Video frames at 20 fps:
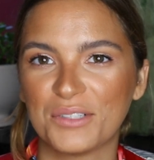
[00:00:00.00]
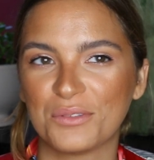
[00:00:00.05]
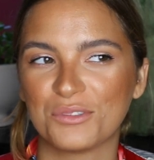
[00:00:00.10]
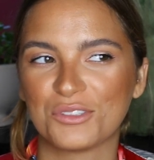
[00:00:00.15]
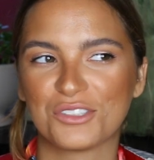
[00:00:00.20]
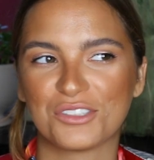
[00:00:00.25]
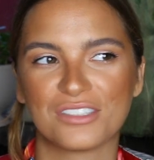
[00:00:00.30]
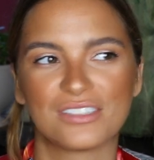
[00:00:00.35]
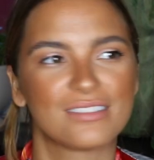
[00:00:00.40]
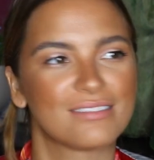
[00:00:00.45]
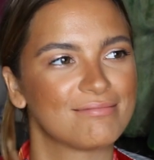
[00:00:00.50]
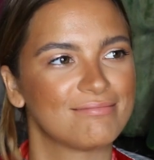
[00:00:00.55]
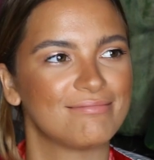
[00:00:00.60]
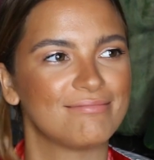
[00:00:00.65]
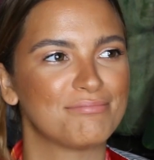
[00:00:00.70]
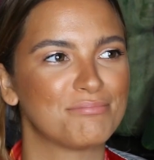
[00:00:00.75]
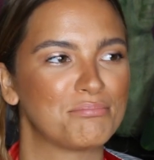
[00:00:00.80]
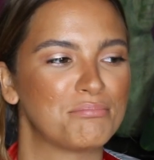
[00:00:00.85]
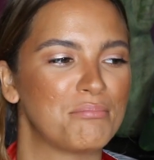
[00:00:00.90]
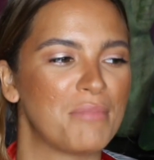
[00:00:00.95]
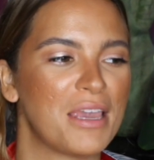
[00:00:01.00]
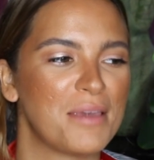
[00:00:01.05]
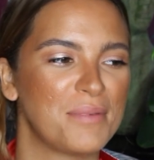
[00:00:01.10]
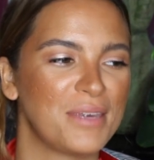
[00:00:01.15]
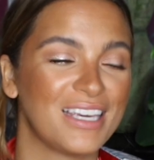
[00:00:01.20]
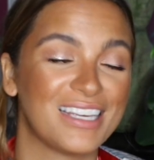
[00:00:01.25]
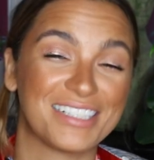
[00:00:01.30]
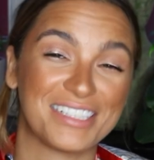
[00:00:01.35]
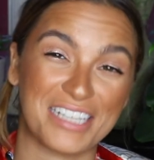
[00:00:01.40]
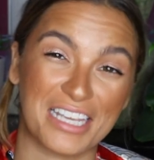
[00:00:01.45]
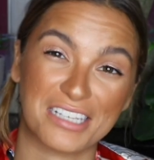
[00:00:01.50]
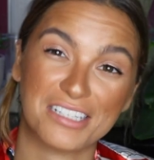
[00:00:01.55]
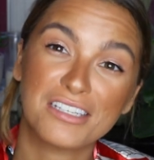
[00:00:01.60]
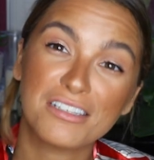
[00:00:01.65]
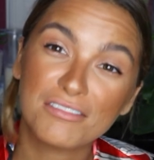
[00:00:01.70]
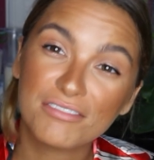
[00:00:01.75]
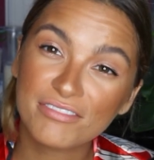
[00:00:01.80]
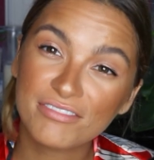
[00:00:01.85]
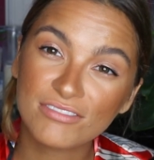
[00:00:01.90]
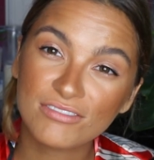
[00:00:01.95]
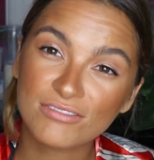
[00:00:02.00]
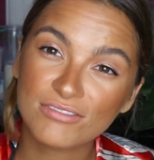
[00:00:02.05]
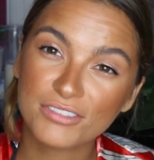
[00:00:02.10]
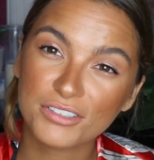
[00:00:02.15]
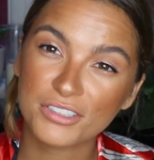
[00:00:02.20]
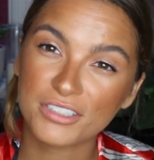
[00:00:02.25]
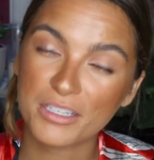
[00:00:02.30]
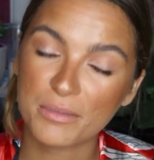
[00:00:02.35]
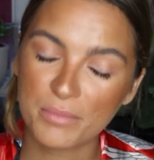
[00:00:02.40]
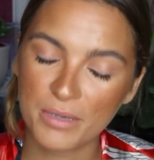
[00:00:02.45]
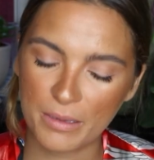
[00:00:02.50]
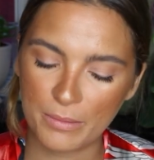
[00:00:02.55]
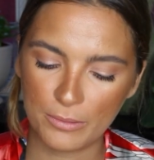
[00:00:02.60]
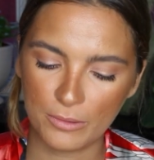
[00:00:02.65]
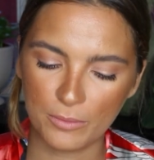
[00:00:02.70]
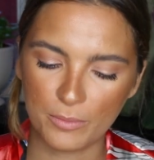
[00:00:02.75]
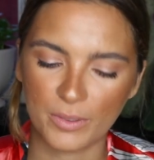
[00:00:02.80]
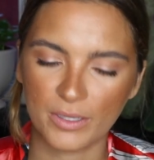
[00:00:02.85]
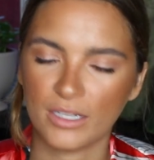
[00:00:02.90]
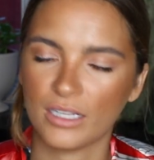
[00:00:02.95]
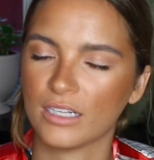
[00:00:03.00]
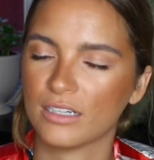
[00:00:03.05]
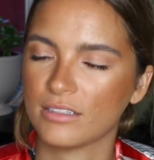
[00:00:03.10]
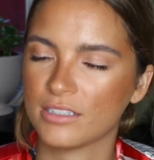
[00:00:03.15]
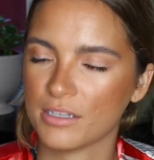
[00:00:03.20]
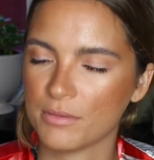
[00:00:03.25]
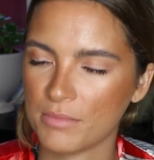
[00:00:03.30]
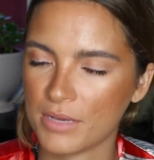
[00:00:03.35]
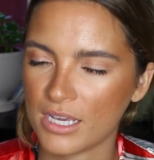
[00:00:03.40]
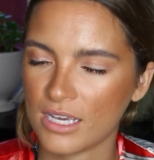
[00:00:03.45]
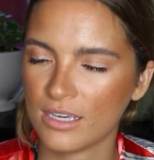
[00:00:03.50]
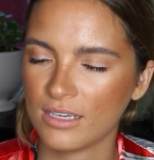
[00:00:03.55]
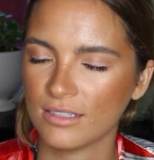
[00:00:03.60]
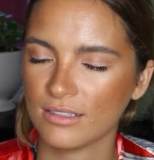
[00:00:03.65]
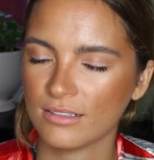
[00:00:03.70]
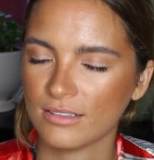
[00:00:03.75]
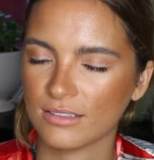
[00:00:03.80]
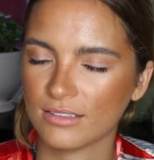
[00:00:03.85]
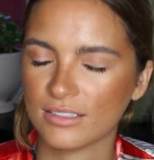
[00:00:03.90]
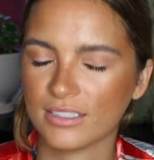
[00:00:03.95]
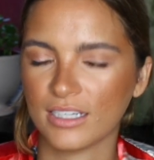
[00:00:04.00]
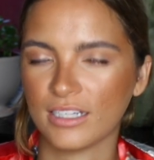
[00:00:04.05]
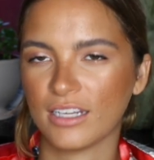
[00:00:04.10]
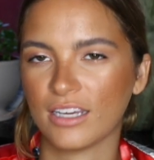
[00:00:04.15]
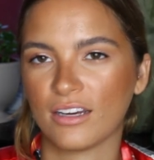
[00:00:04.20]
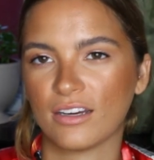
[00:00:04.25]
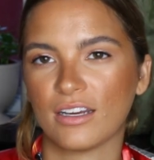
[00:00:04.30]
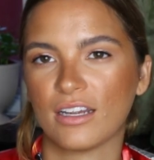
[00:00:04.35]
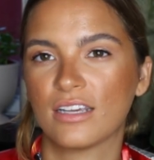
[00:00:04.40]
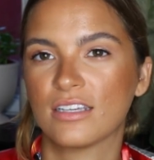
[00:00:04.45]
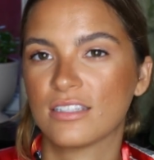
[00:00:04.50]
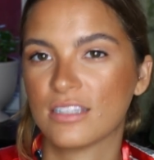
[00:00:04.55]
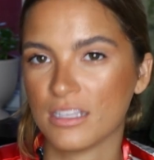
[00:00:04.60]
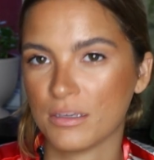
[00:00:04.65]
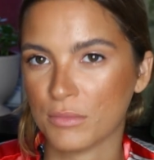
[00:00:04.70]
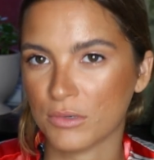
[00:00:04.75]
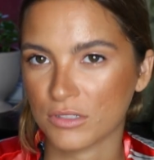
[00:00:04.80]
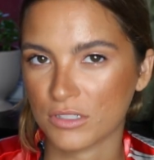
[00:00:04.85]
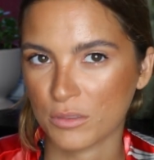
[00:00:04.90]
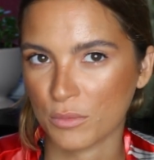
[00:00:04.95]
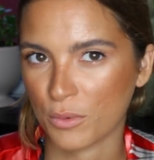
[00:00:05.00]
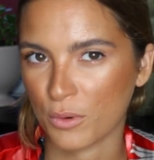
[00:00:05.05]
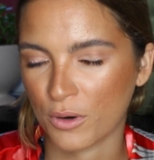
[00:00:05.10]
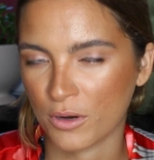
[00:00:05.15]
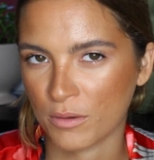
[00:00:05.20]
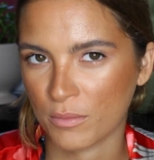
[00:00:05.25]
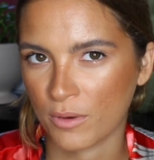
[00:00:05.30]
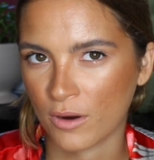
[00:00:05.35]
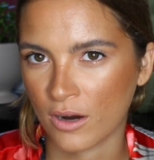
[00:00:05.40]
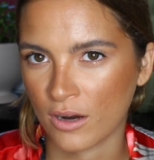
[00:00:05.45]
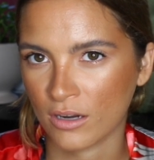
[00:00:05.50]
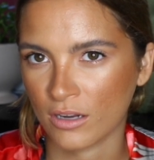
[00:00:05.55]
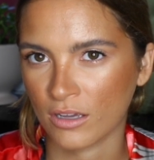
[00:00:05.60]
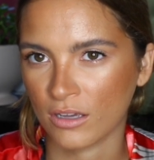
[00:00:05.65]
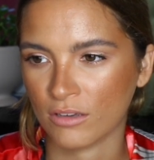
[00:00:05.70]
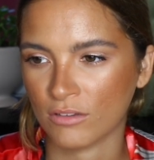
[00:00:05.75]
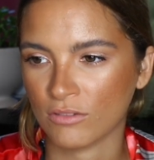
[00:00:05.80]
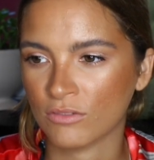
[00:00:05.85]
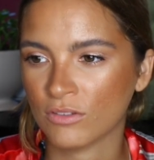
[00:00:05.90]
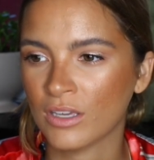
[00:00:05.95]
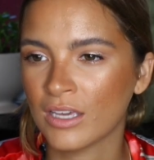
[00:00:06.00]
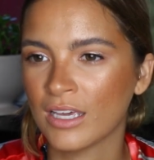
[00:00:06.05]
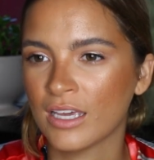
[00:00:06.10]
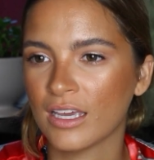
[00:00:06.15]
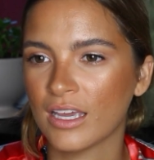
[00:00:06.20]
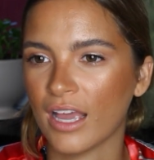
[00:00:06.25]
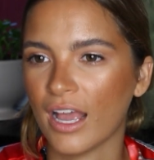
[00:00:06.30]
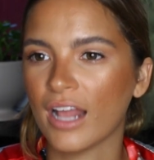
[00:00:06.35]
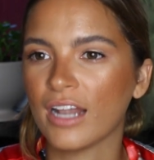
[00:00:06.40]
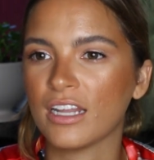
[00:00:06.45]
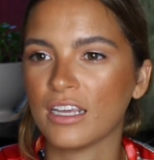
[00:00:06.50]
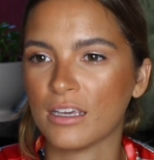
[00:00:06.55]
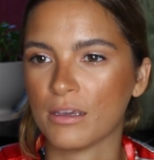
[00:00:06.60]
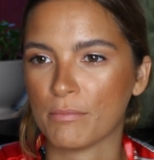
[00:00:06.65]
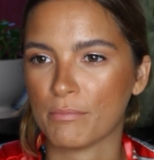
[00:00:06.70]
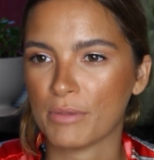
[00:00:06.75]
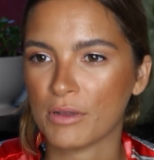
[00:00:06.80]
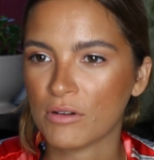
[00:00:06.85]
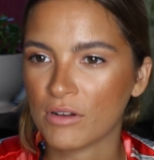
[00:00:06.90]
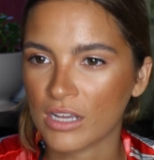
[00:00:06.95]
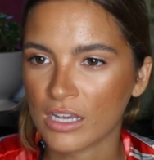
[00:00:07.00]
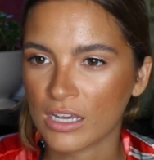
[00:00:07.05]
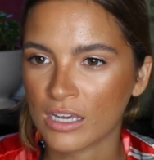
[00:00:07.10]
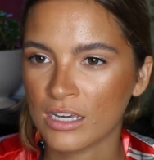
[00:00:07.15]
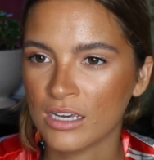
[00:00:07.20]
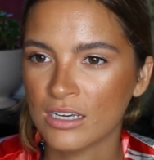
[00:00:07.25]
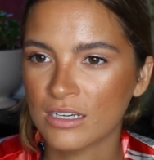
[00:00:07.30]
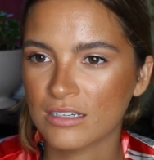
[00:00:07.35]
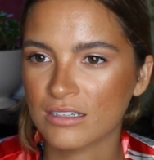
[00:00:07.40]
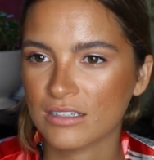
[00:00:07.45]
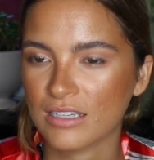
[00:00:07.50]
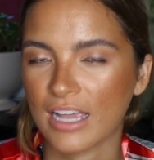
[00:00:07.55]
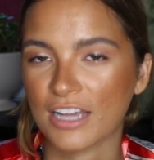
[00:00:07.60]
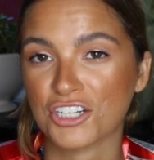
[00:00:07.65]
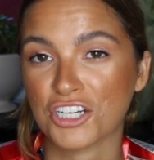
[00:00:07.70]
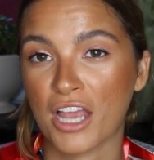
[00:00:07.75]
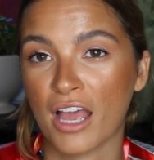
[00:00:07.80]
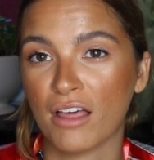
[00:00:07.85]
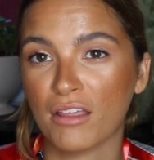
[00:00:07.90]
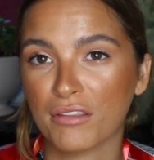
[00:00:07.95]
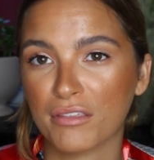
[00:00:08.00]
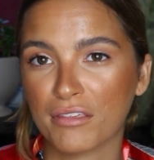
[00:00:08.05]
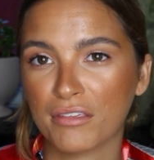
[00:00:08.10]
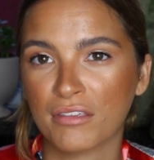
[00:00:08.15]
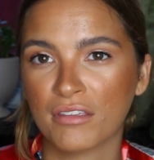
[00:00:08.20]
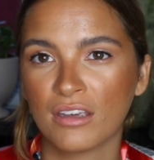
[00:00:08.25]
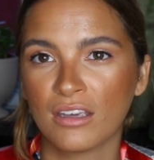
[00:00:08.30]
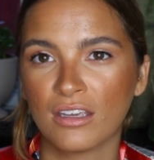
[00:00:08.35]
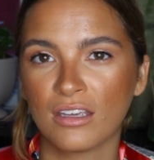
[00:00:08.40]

which is maybe excessive for some people, but it to me, skincare is the most important part of any beauty slash health.